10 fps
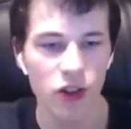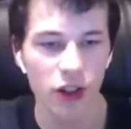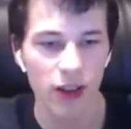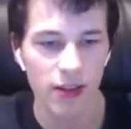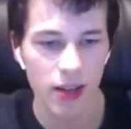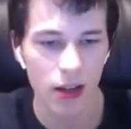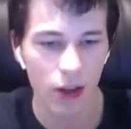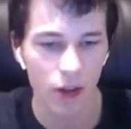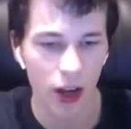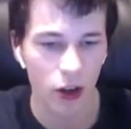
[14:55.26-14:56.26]
you can see
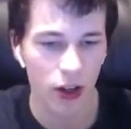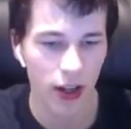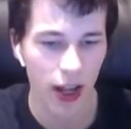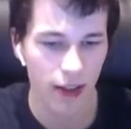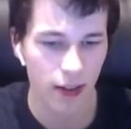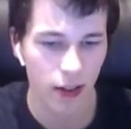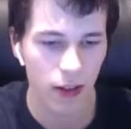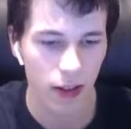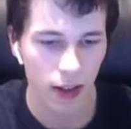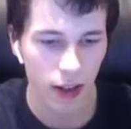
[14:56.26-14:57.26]
that they are connected
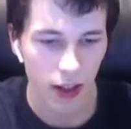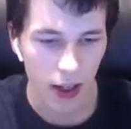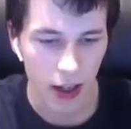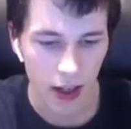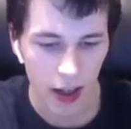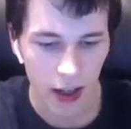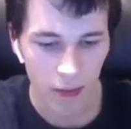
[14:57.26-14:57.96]
in here,